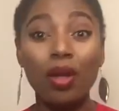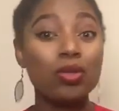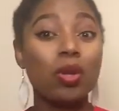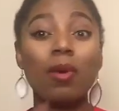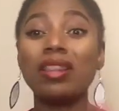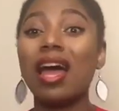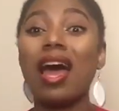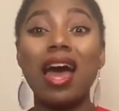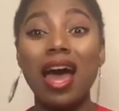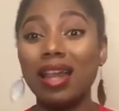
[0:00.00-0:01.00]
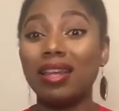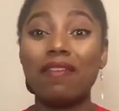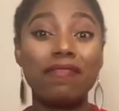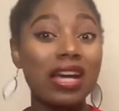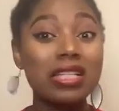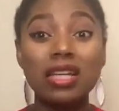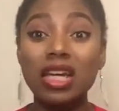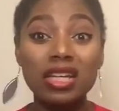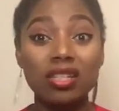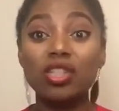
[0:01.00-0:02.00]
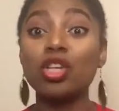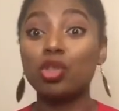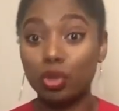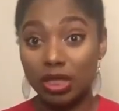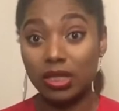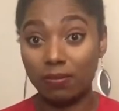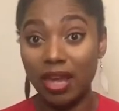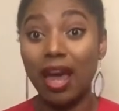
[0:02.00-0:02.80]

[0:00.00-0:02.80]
So no matter how hard they're fighting against the change, trust me,